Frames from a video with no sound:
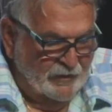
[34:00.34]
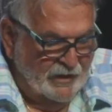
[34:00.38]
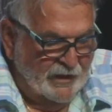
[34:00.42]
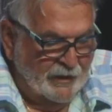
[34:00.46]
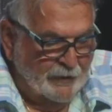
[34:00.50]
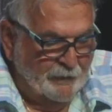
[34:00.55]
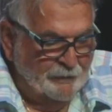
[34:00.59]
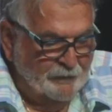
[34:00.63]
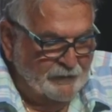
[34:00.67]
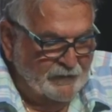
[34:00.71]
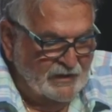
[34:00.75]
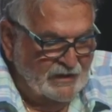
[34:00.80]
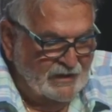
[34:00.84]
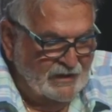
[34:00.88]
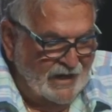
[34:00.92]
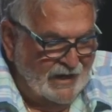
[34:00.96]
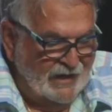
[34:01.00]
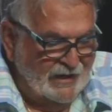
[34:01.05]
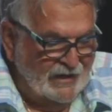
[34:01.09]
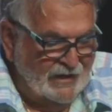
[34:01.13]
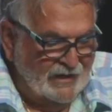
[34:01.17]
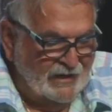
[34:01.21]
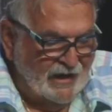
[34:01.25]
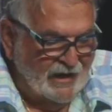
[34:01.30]
Well, in
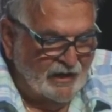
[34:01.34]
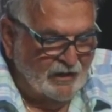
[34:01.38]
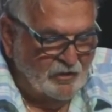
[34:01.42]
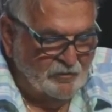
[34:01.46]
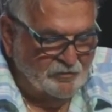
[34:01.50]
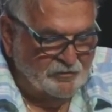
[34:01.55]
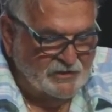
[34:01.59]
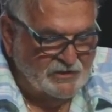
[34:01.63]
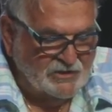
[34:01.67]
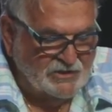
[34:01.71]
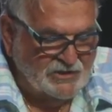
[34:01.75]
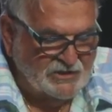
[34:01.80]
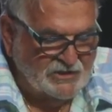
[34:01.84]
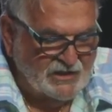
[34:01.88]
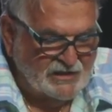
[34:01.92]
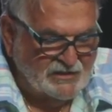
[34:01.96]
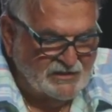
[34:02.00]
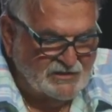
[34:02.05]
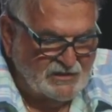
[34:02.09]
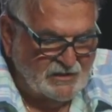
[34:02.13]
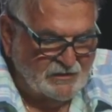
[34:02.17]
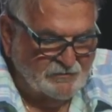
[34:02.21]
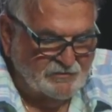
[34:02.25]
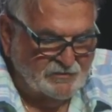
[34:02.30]
ending, I hope this
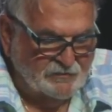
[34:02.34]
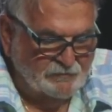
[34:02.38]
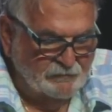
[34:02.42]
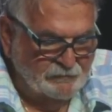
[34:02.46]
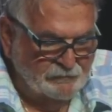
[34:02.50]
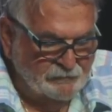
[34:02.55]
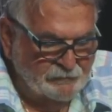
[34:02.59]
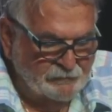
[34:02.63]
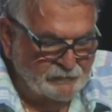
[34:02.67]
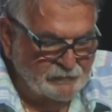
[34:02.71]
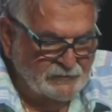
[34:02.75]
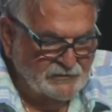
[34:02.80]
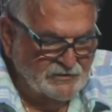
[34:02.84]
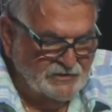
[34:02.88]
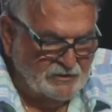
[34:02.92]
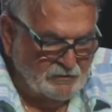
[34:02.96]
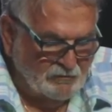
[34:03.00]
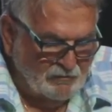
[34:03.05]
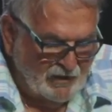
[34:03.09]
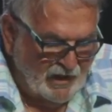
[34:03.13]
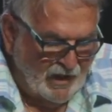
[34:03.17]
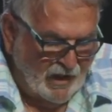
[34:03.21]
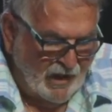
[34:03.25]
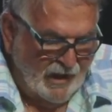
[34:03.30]
sheds up
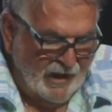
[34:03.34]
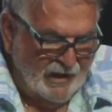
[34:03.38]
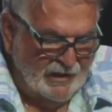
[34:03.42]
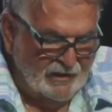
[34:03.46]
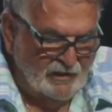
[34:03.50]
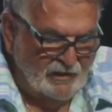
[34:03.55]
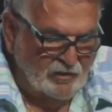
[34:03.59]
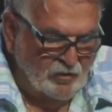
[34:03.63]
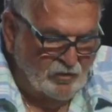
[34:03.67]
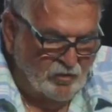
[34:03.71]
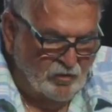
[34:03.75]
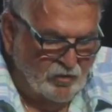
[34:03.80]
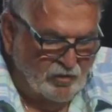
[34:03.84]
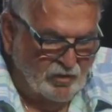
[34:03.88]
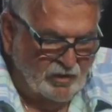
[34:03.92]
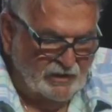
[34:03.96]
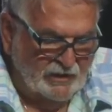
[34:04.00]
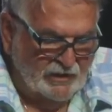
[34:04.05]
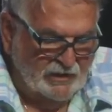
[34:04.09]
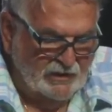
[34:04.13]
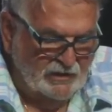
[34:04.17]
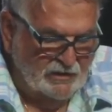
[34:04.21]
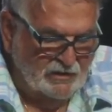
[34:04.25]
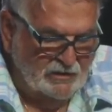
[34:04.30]
some light on
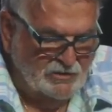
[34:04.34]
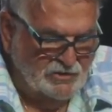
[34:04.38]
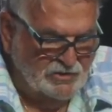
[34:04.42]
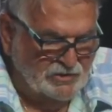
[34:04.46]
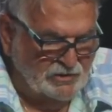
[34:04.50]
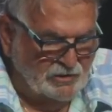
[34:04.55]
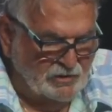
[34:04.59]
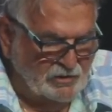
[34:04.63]
quarreling in